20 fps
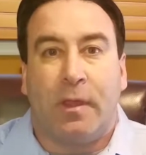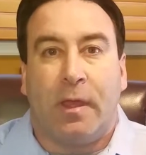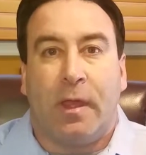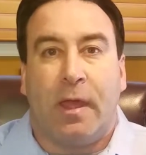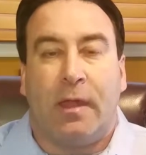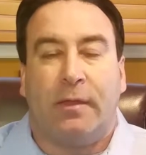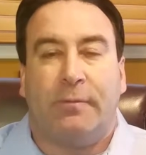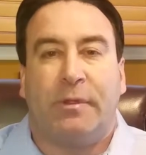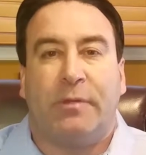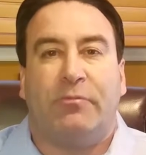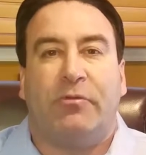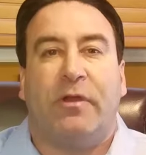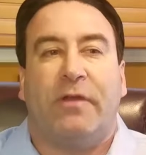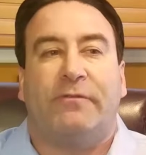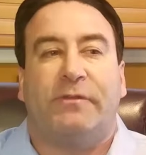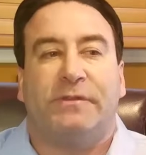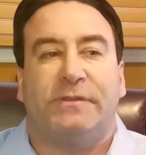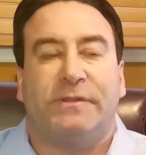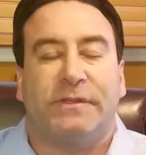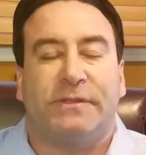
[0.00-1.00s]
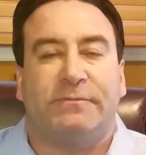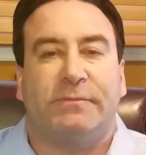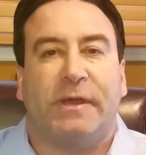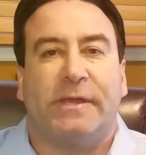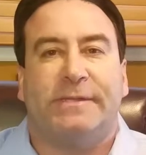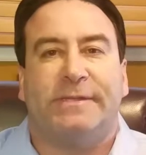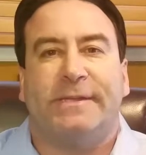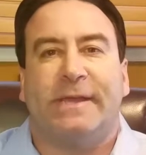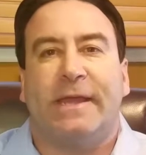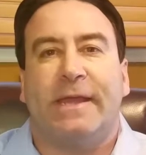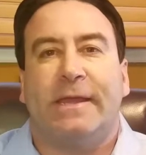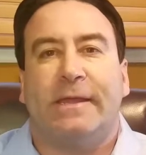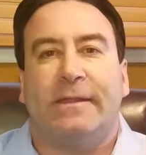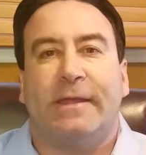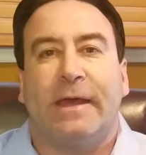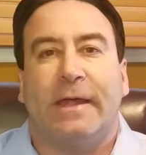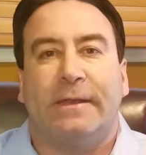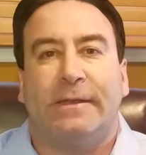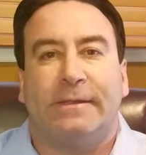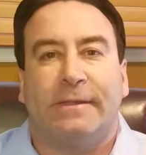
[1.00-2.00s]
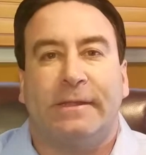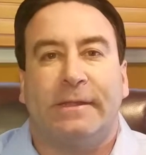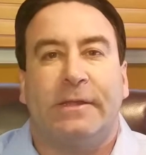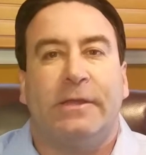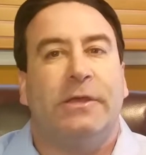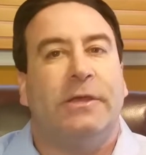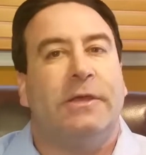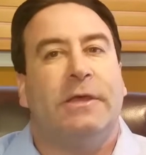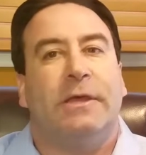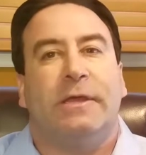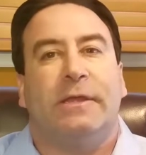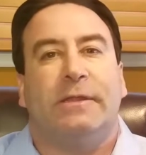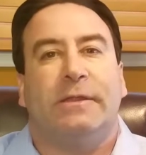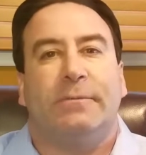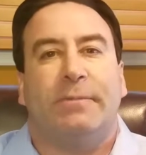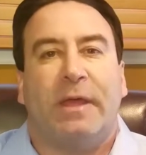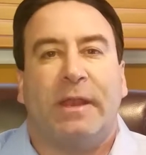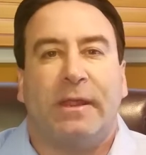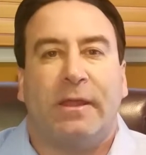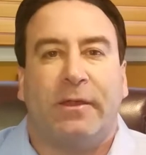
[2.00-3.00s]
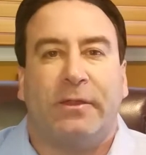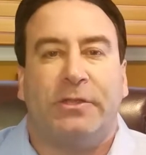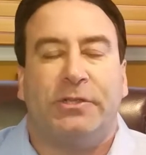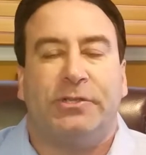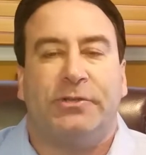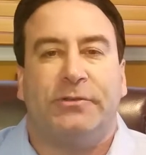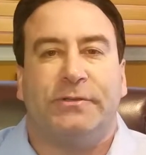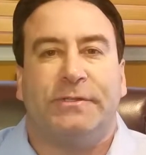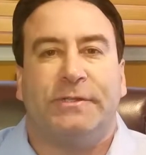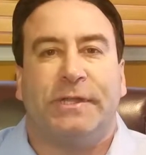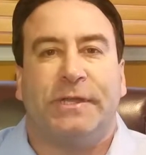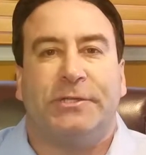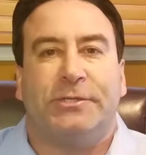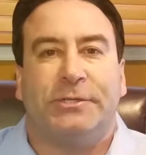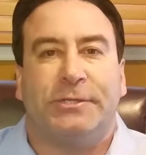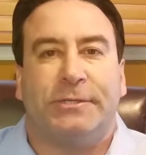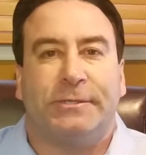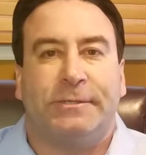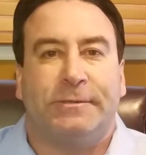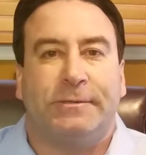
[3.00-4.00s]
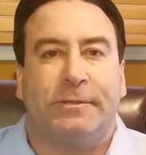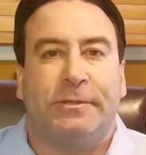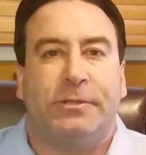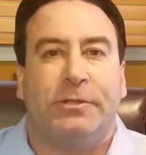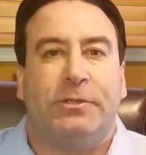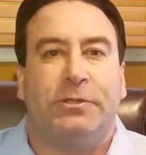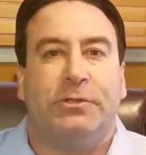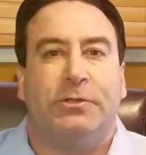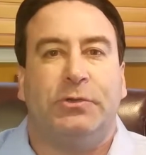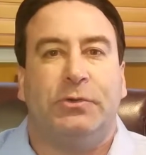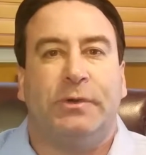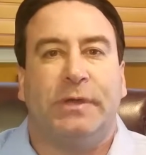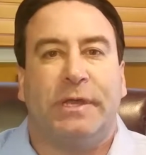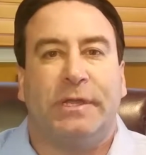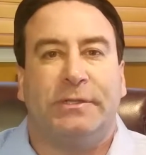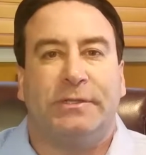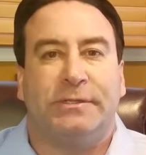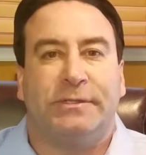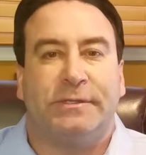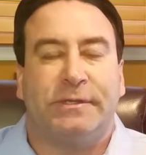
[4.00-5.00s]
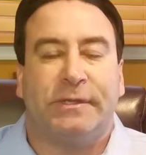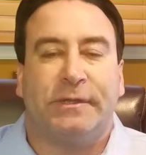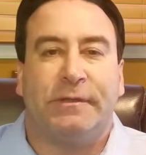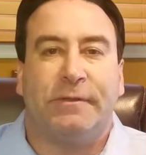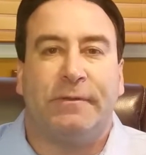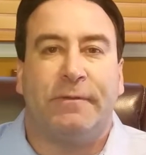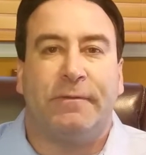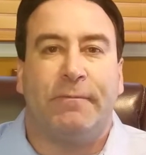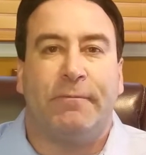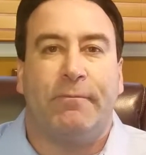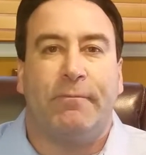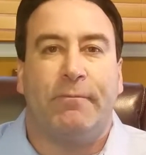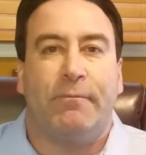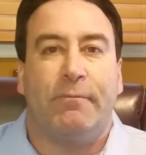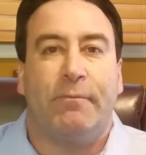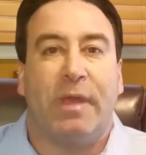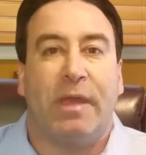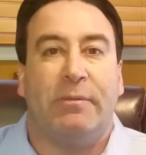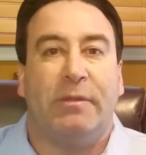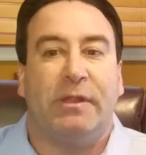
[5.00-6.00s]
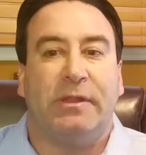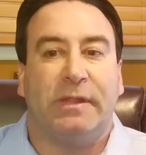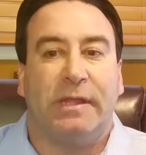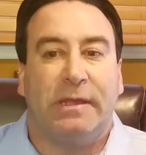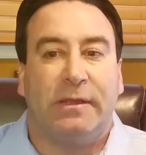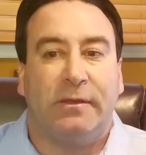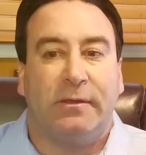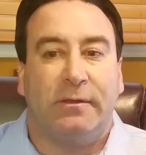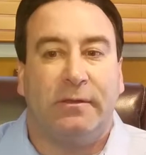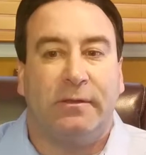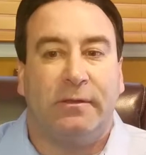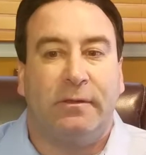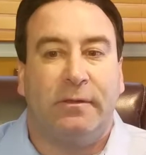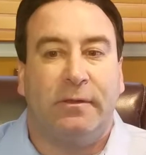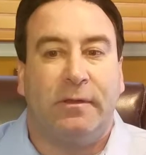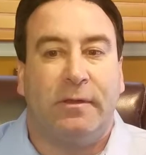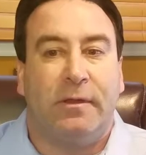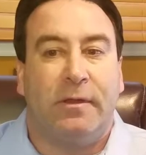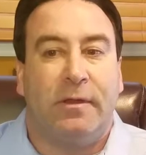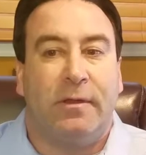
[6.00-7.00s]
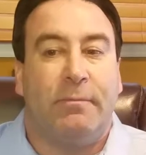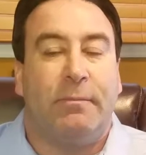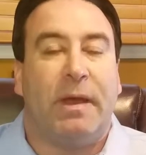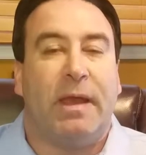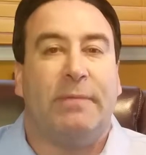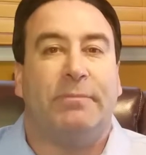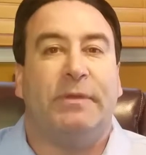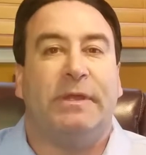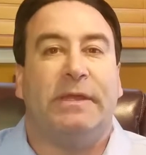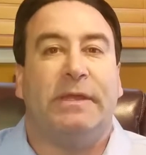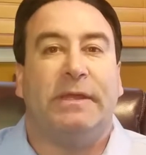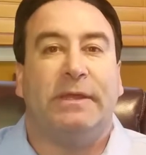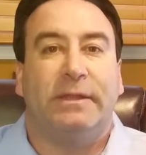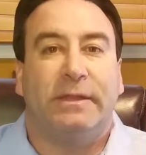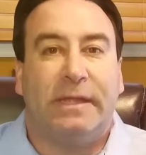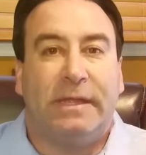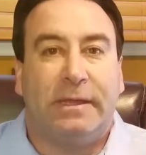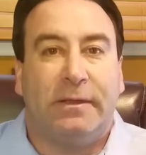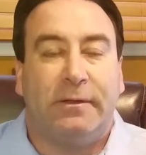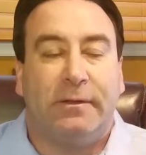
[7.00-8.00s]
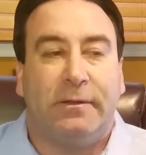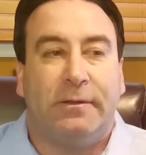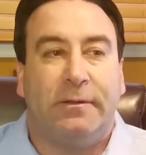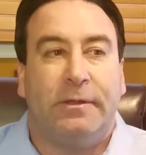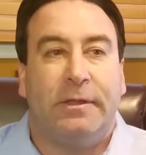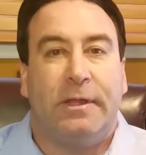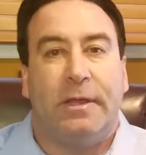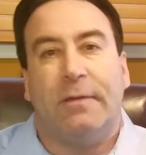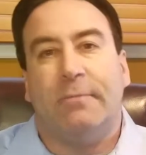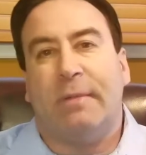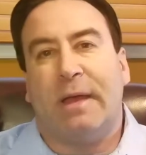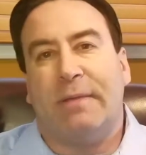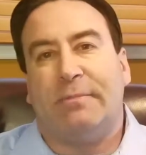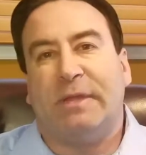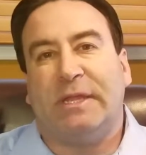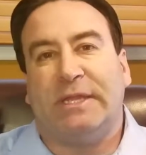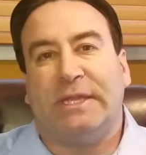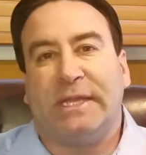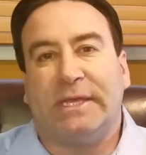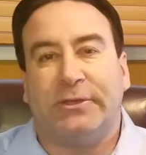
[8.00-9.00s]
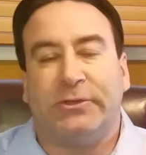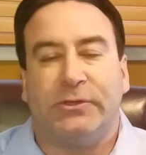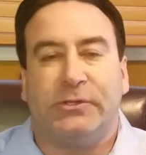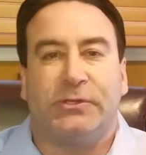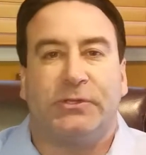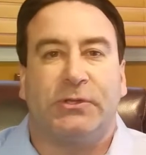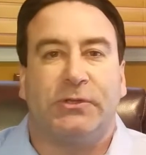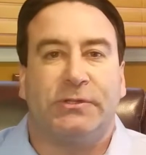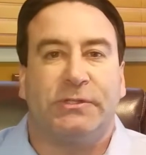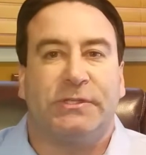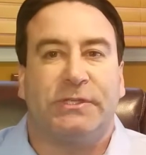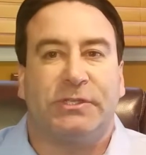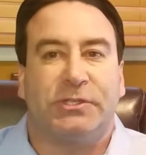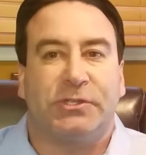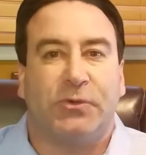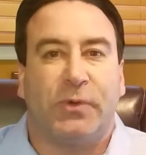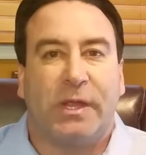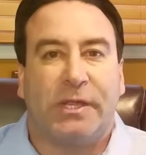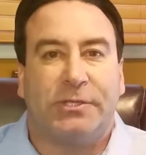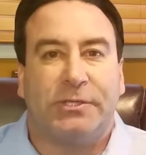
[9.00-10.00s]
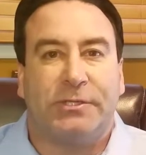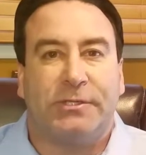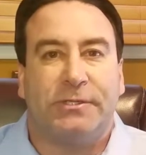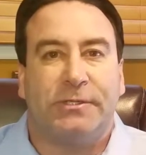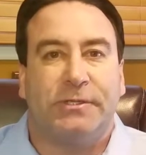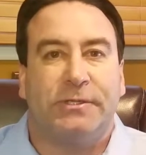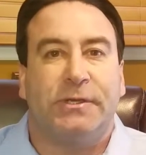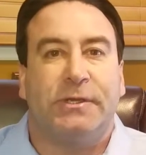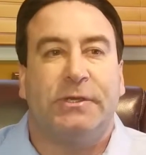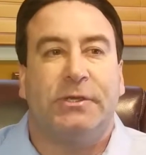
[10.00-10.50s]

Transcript: Now let me preface this by saying that depending on the jurisdiction, dual agency may be legal, might be illegal, might be legal in certain situations.